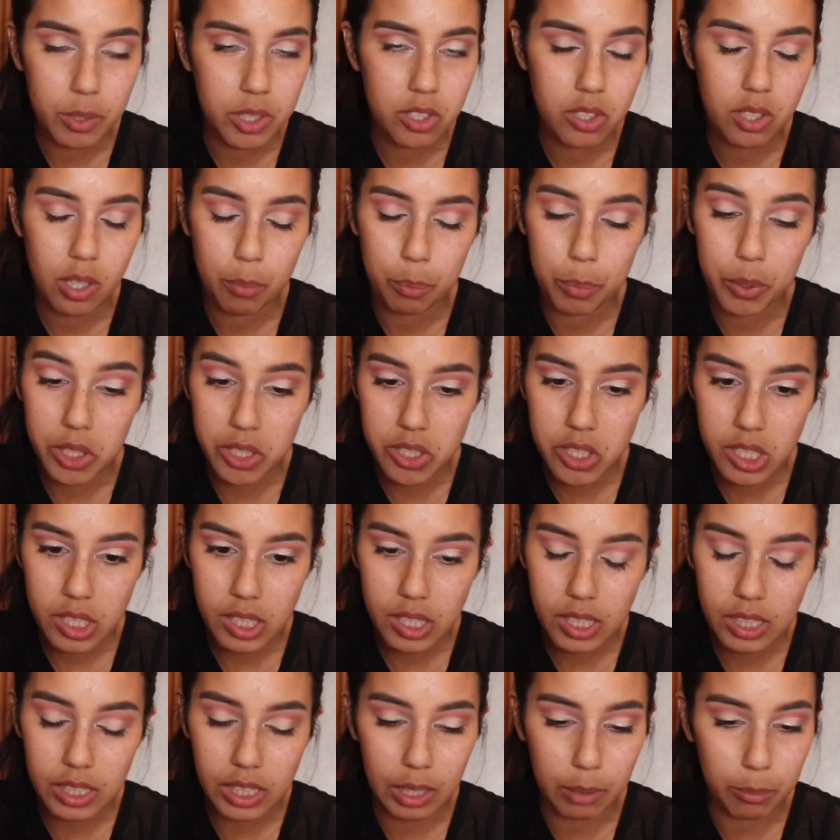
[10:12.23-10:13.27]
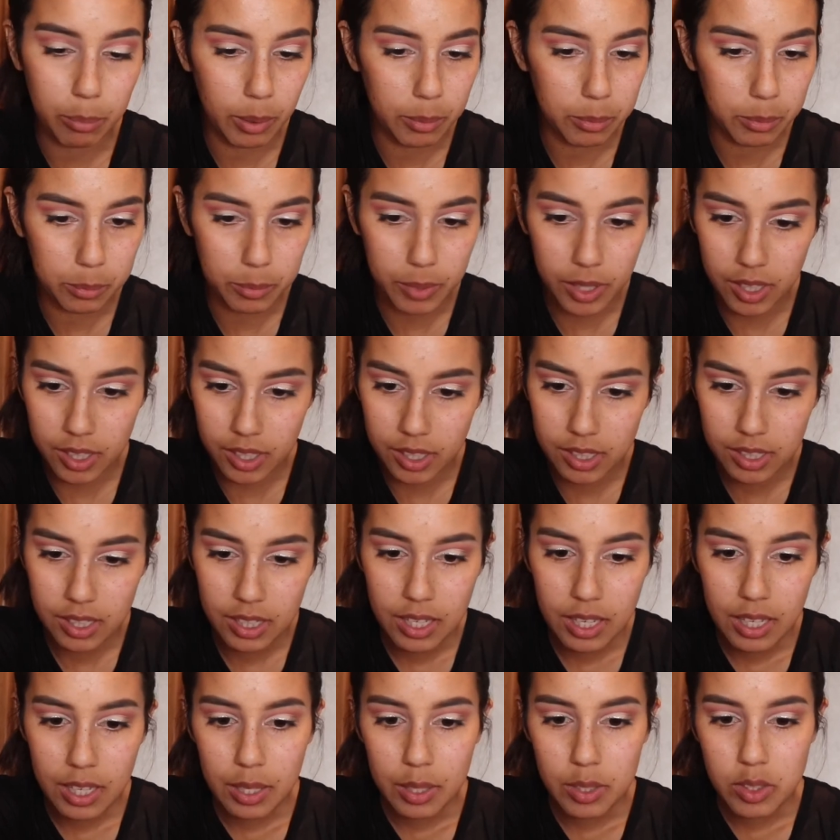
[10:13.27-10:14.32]
start pushing, like blah blah blah.
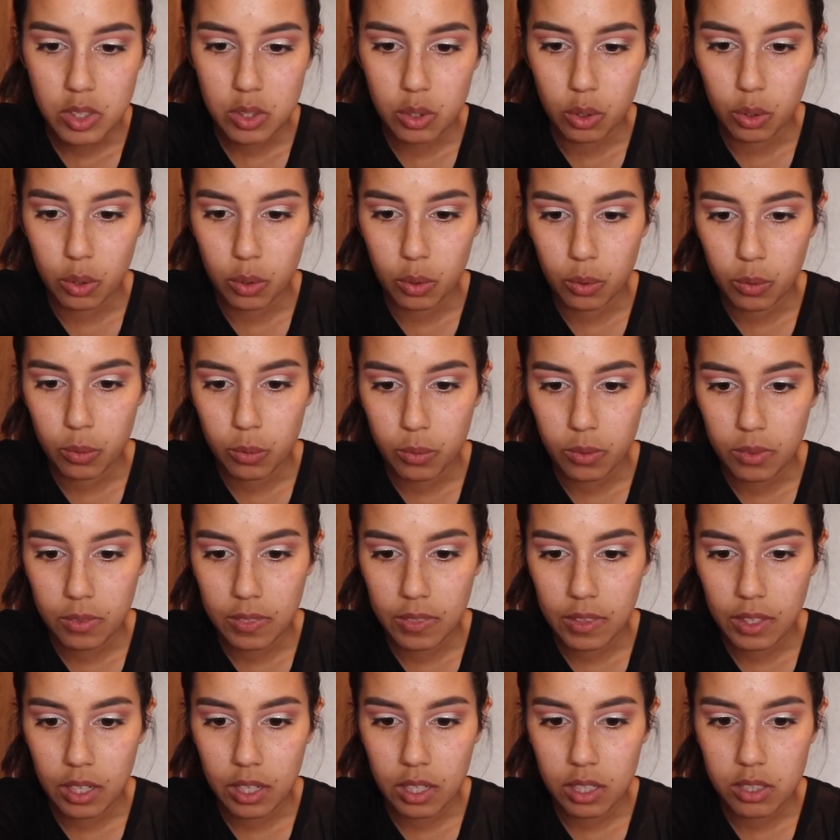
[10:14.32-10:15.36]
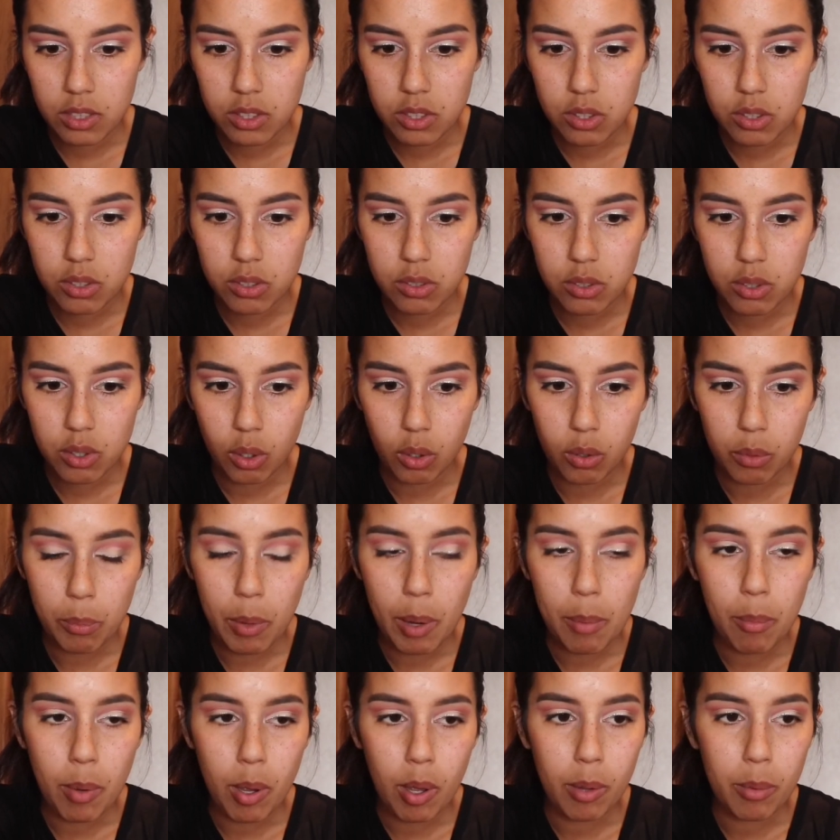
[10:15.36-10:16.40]
So they showed
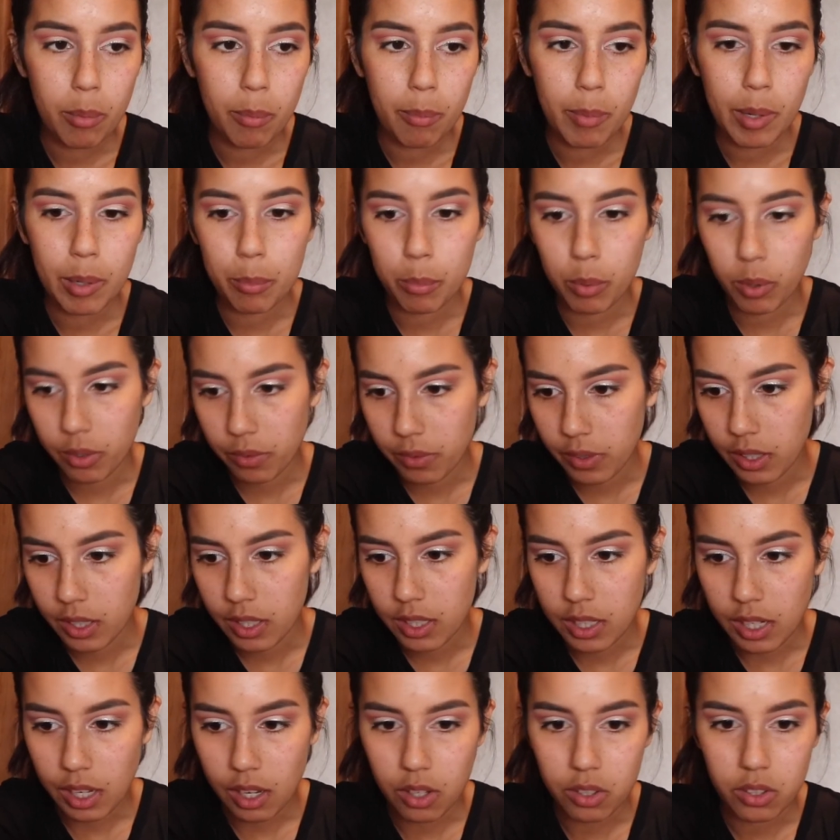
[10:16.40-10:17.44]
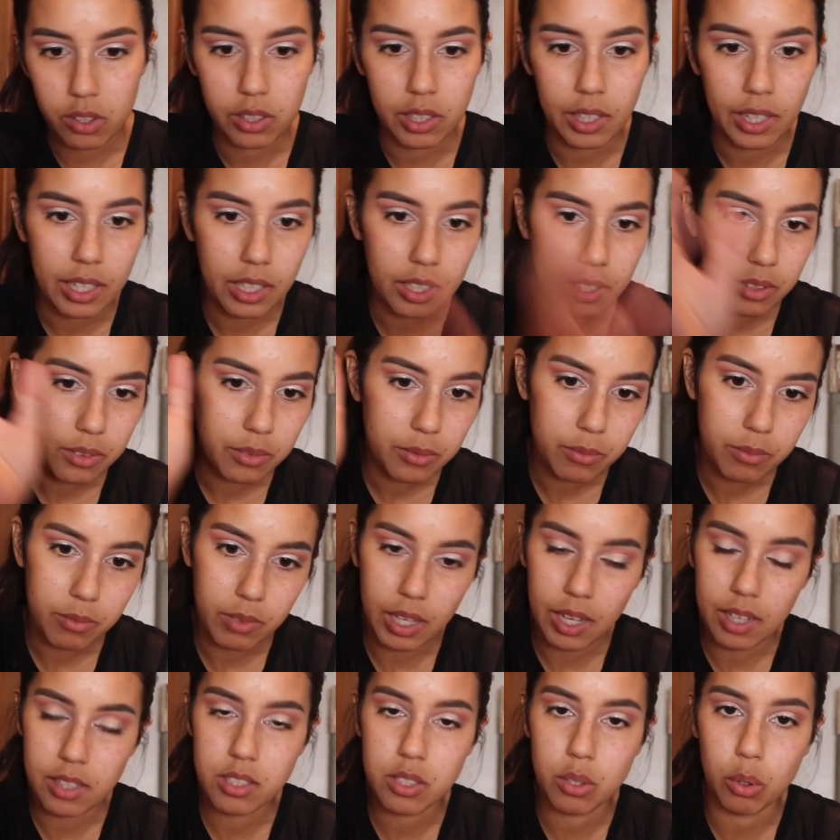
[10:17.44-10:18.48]
my mom, my boyfriend, how to, like,
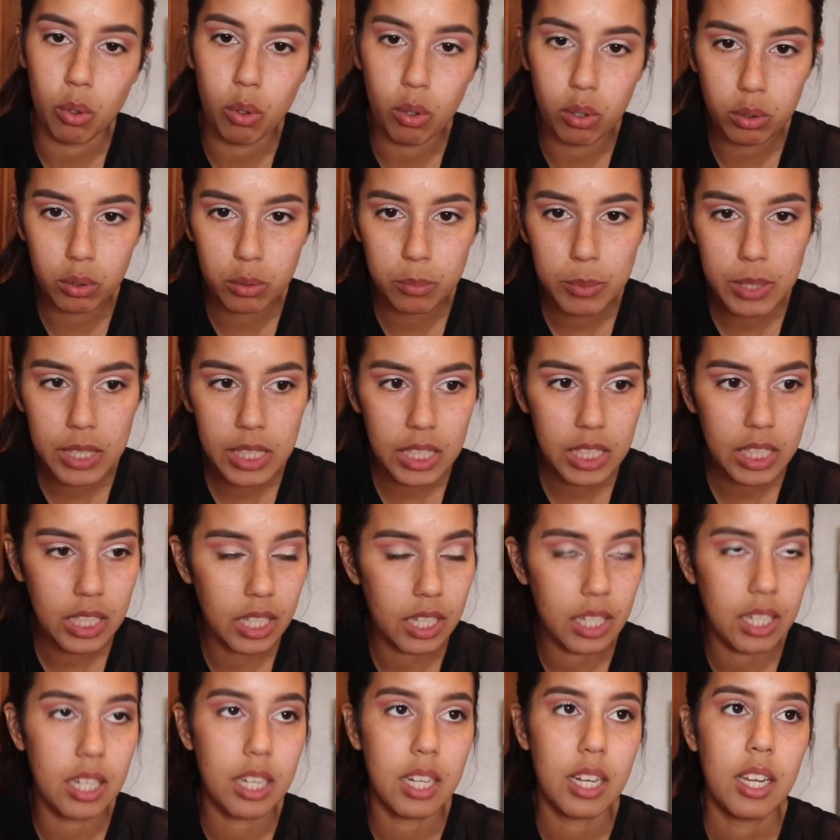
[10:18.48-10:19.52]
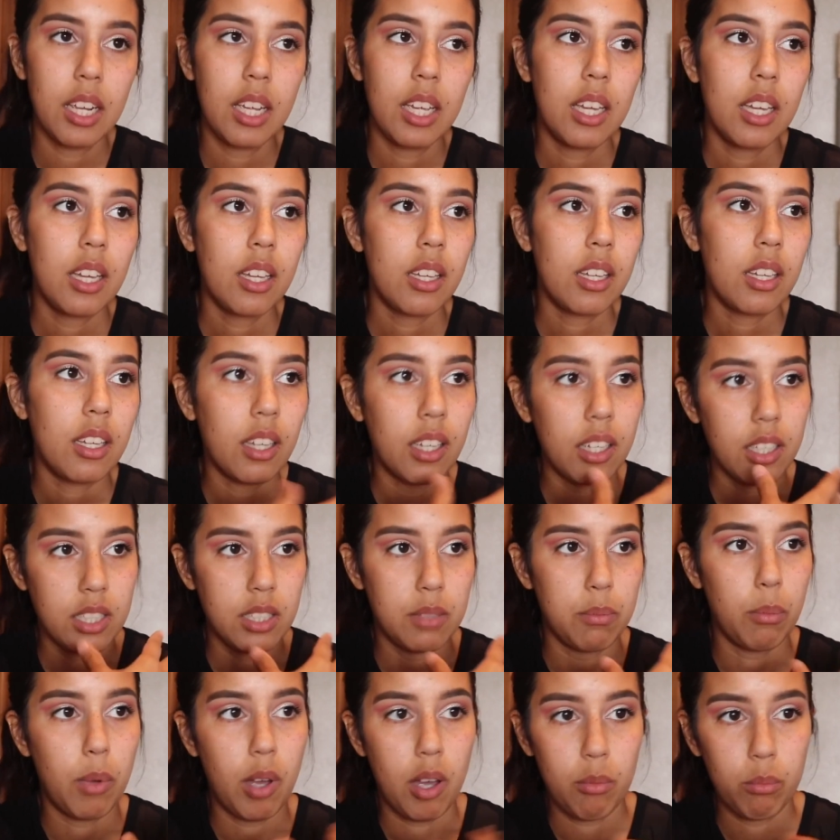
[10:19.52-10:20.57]
they had to hold me, and
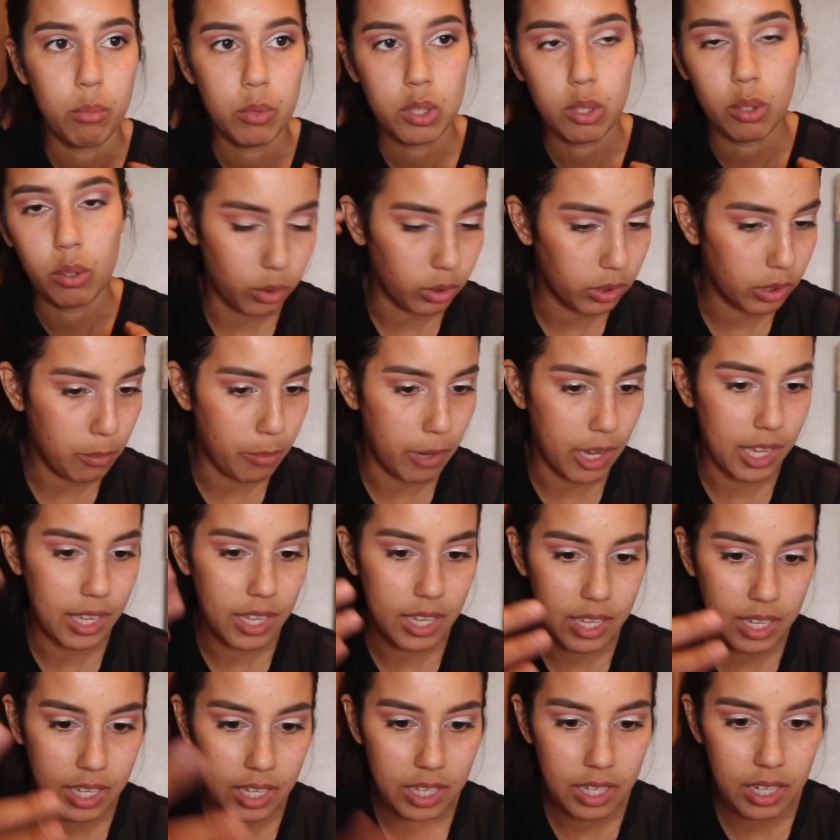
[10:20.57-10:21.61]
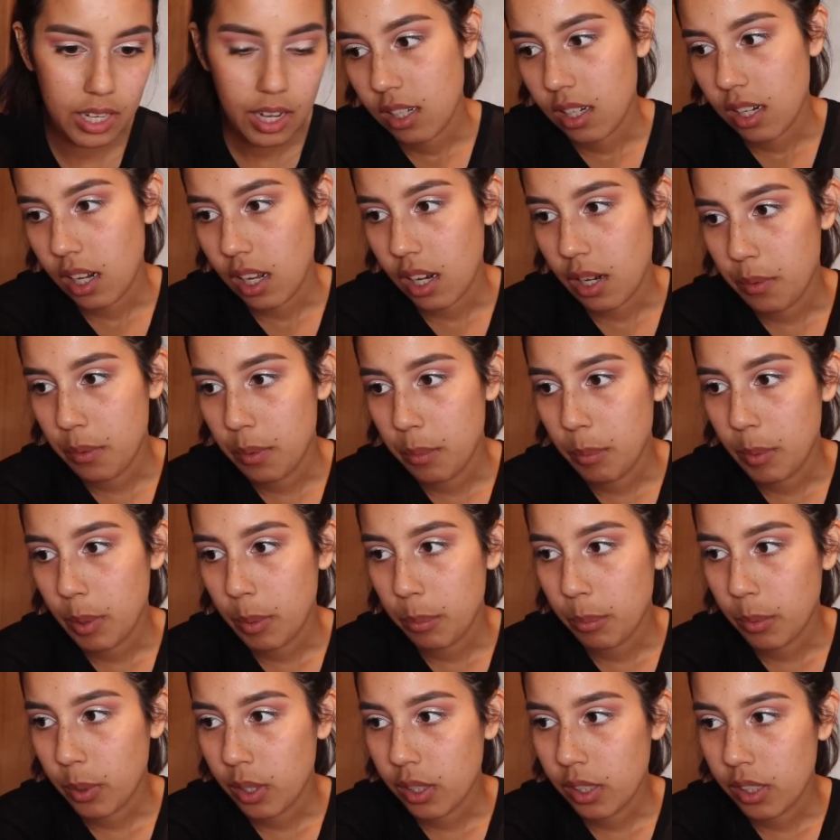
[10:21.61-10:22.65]
his mom was holding my head. I
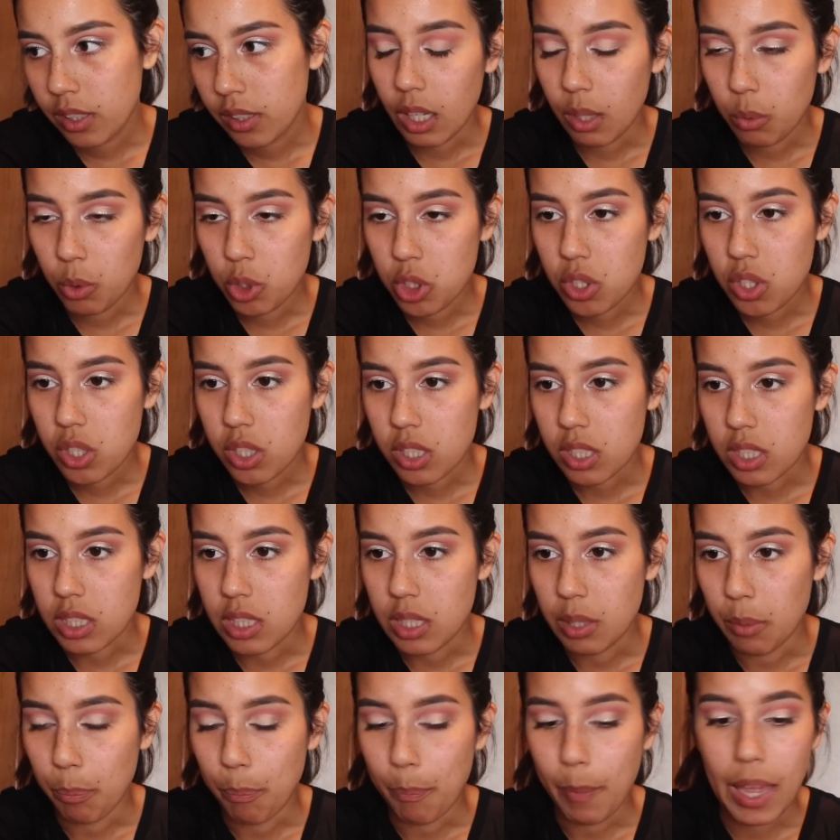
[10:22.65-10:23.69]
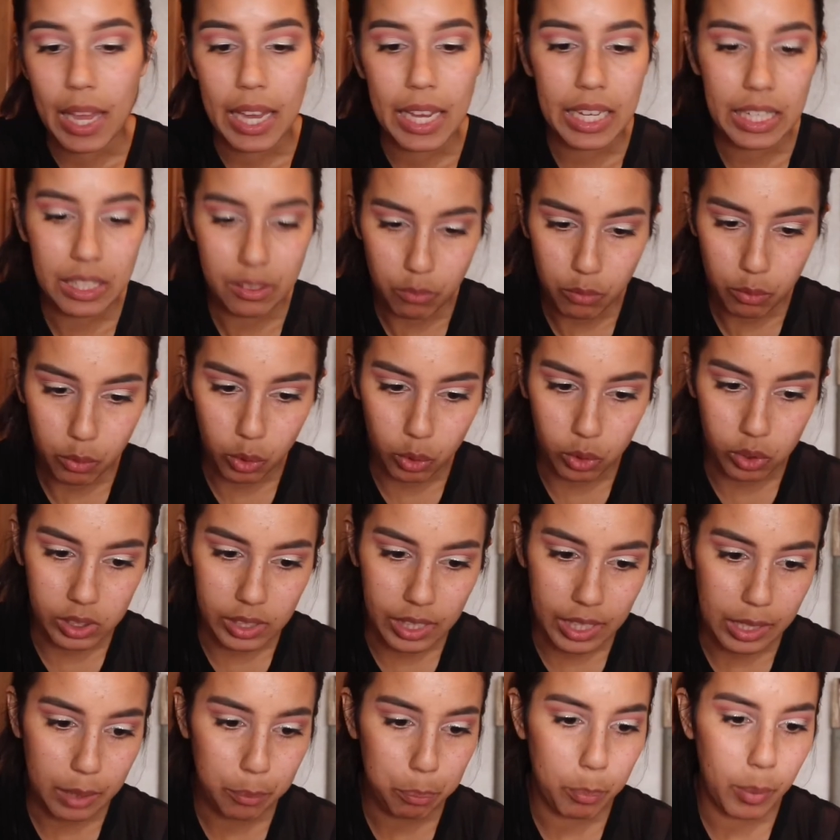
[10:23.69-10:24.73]
remember it was just painful,
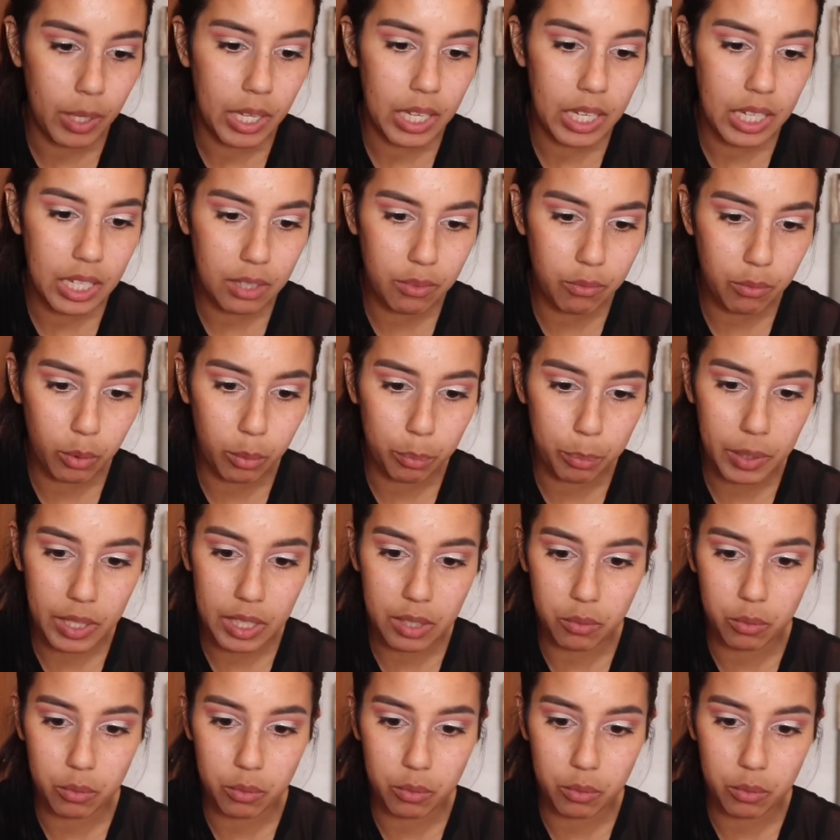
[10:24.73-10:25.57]
like painful.